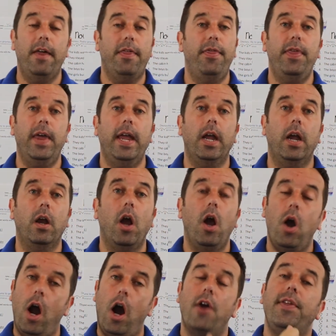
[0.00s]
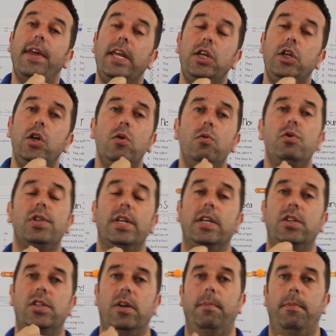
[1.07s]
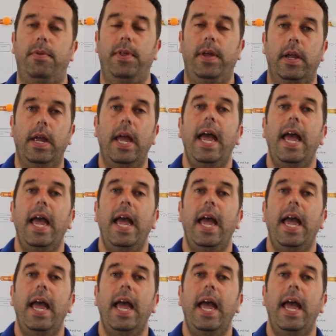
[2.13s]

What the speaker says: thing. Are they using something?